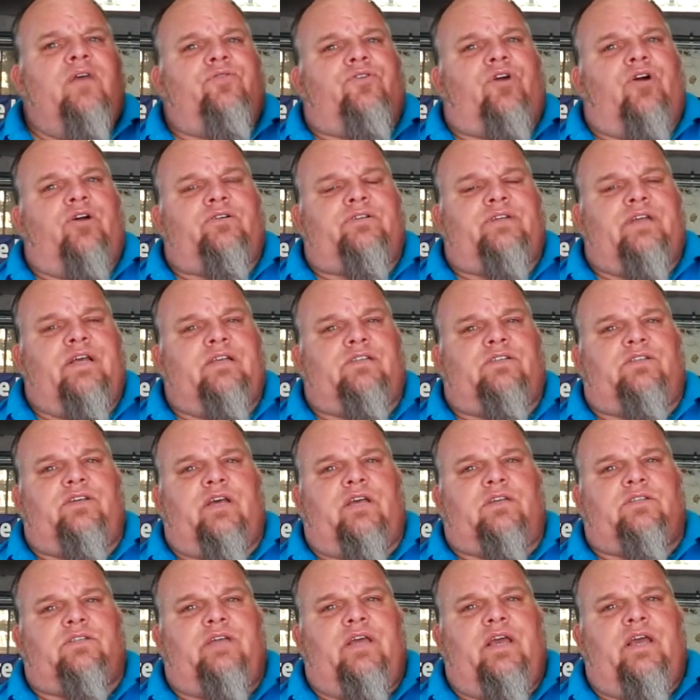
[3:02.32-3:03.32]

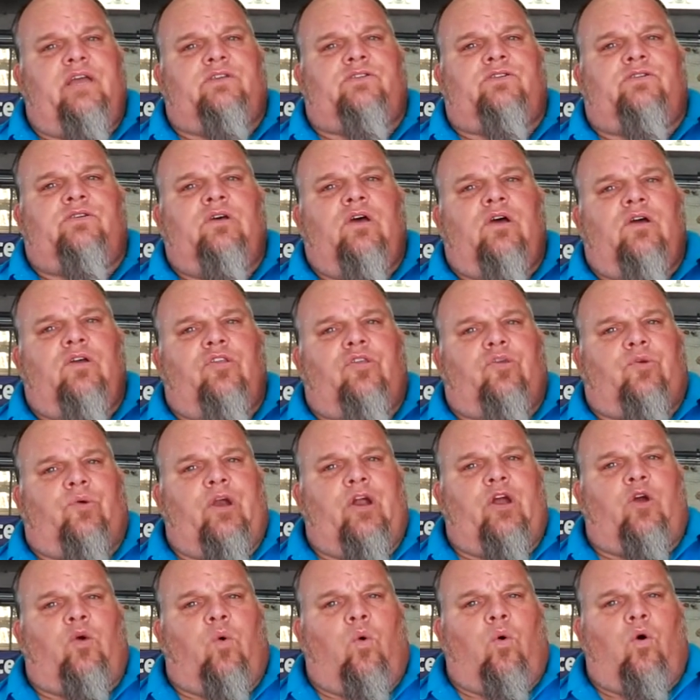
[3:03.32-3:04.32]
13/16,
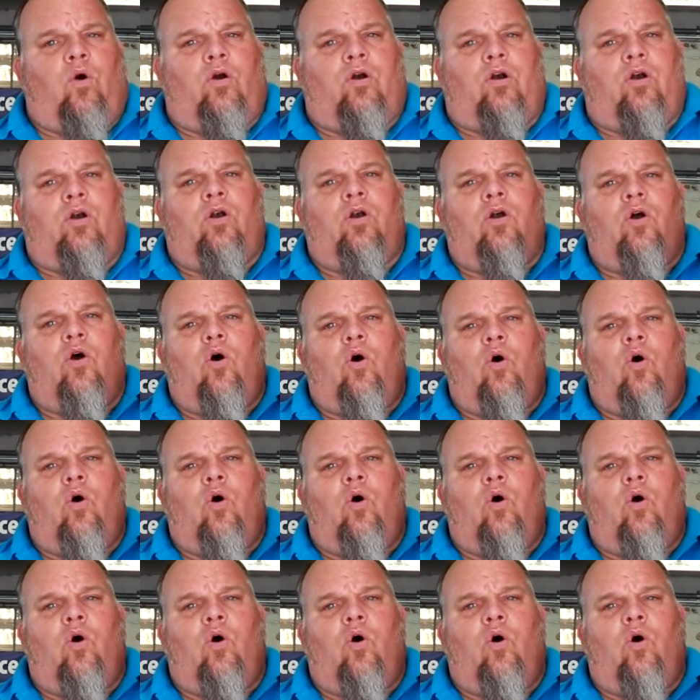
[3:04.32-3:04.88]
3/4,